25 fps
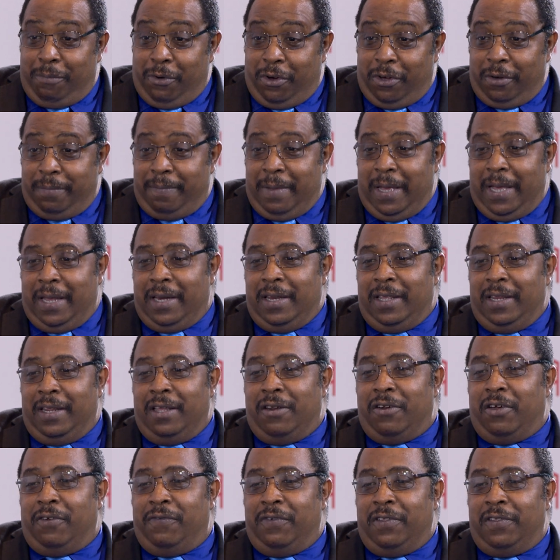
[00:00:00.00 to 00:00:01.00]
broadband in
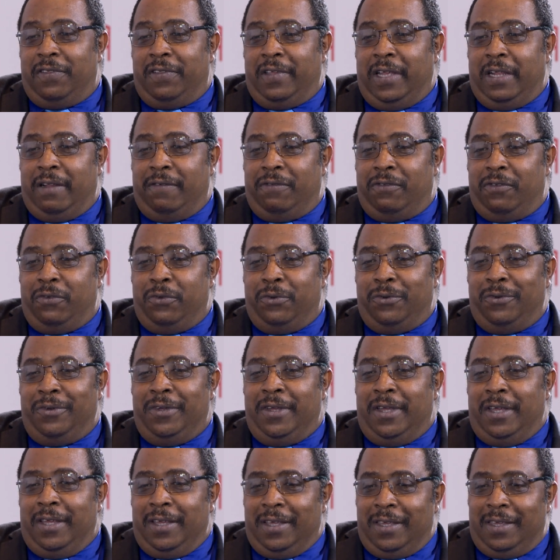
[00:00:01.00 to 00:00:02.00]
and of itself to
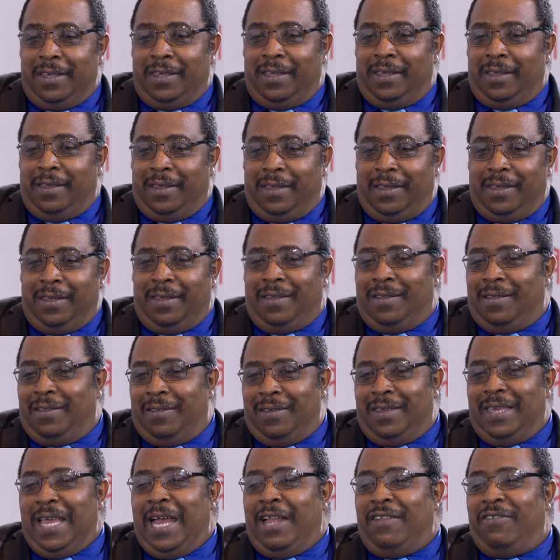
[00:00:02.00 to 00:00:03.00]

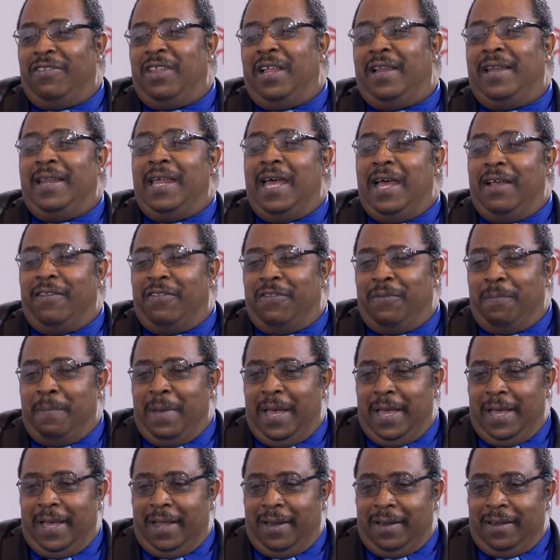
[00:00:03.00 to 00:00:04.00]
to catch that last
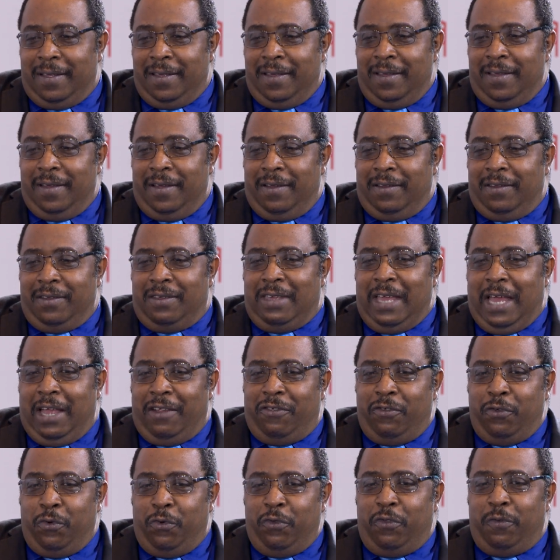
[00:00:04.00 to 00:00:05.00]
mile, to
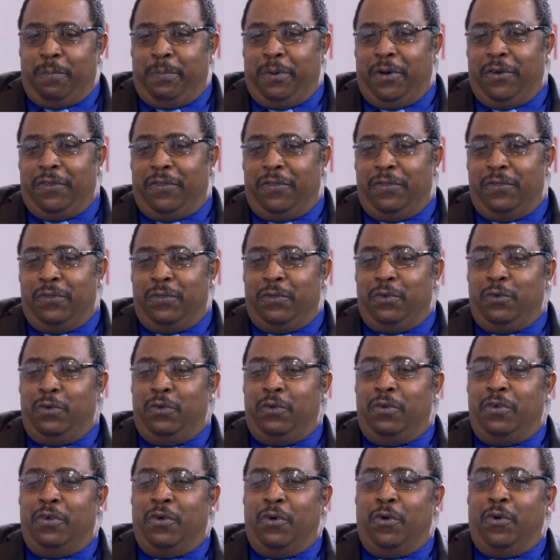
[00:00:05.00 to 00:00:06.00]
catch those persons
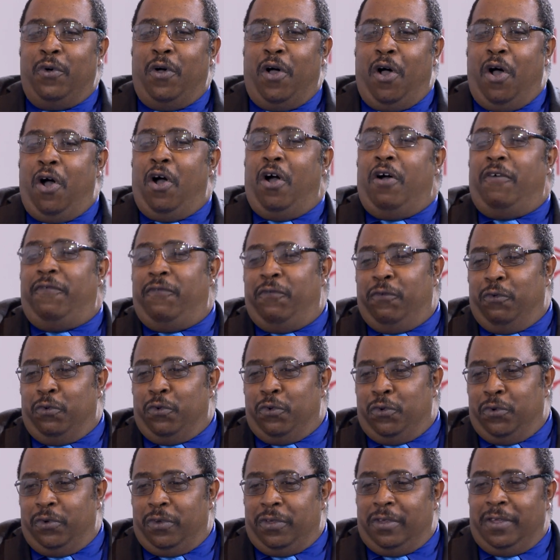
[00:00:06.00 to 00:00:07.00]
who go off
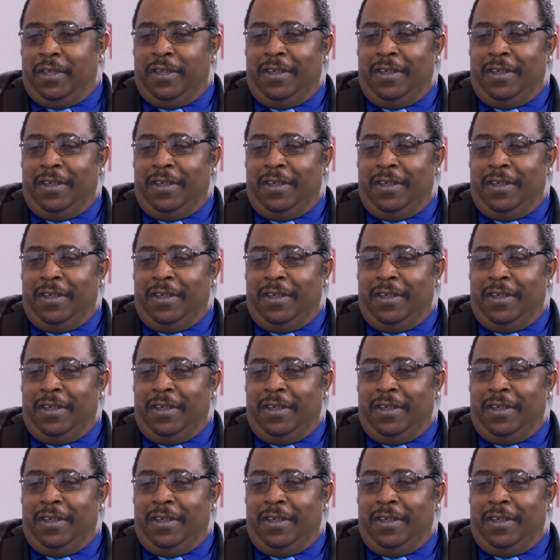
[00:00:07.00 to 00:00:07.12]
road